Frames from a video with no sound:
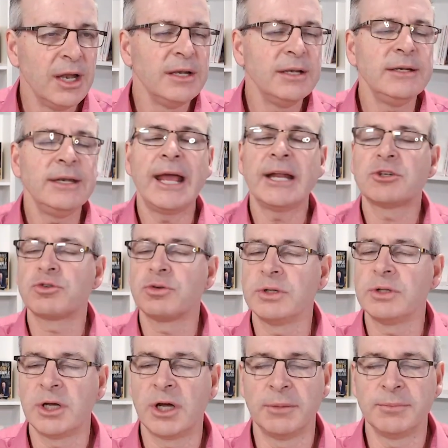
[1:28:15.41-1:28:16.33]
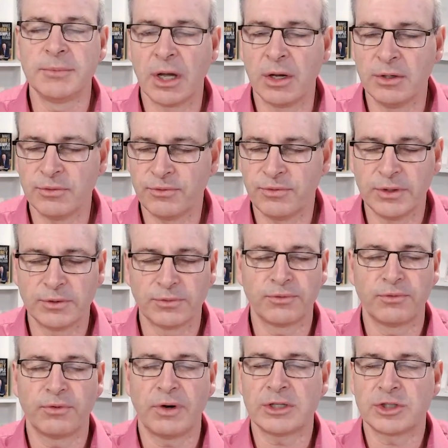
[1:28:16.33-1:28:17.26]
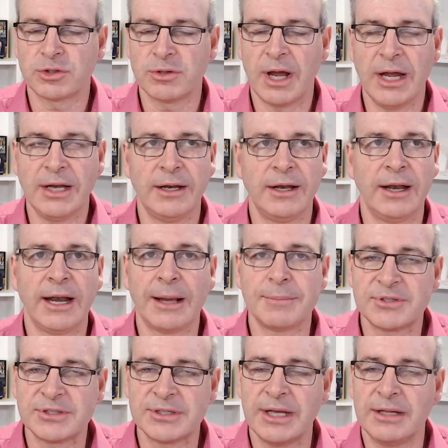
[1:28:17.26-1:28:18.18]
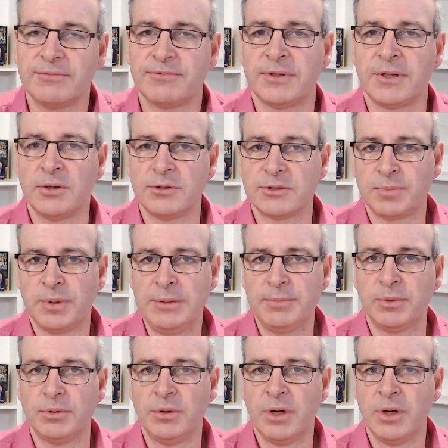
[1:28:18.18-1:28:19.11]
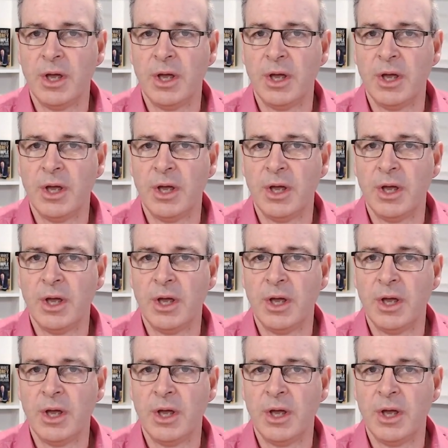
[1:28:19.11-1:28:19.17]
naturally I'm going to feel frustrated and upset for those people.